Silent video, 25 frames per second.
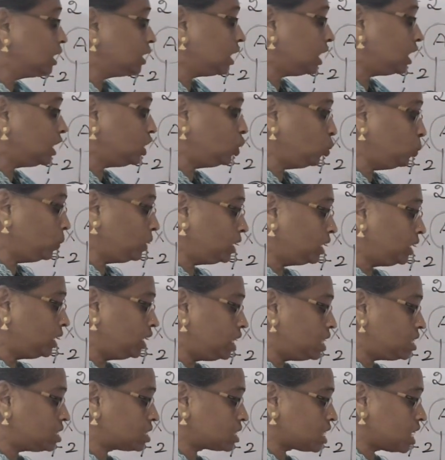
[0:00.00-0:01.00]
That too with the
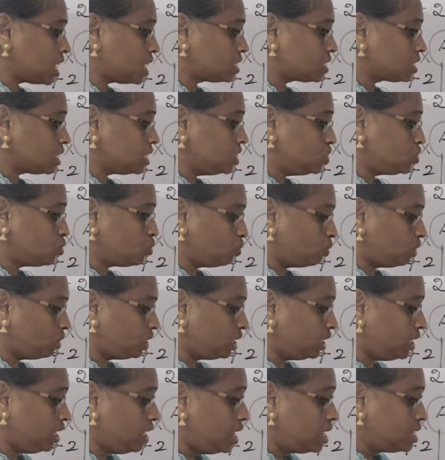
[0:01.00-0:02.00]
least cost. In
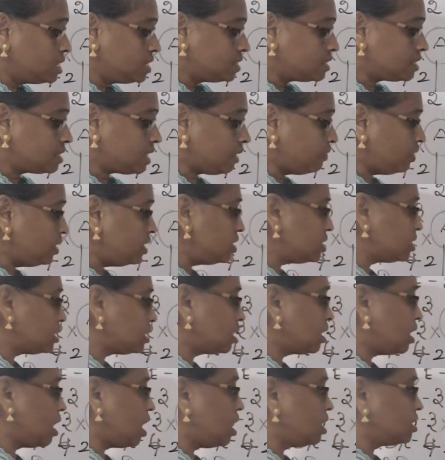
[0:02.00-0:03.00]
total 7 is a
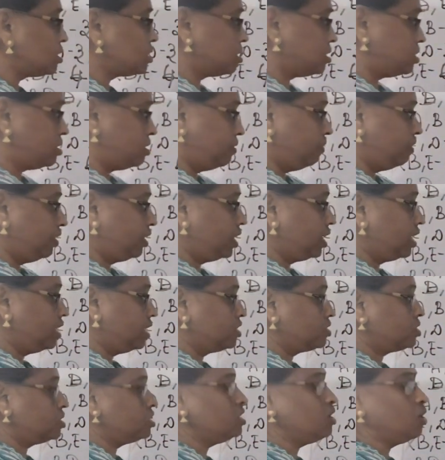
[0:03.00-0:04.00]
cost for
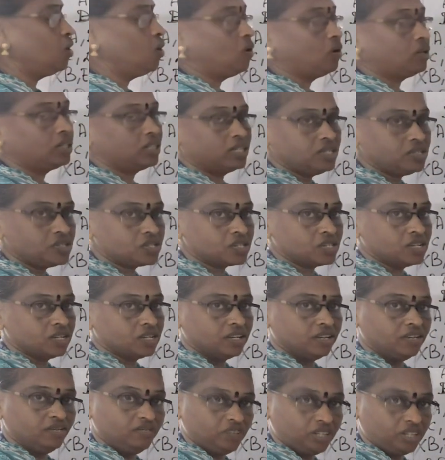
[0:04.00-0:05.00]
connecting all these
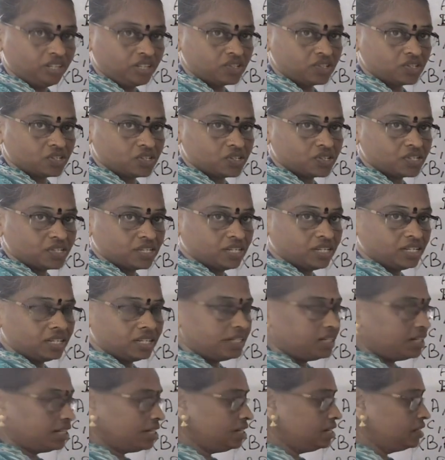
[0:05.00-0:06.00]
vertices,
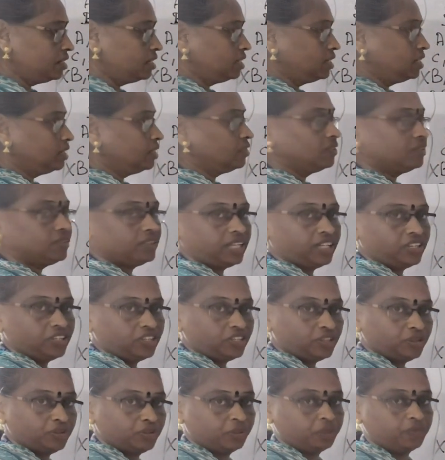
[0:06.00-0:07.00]
right?
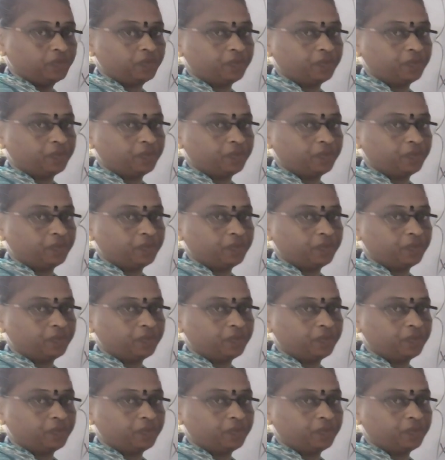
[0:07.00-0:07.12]
Thank you.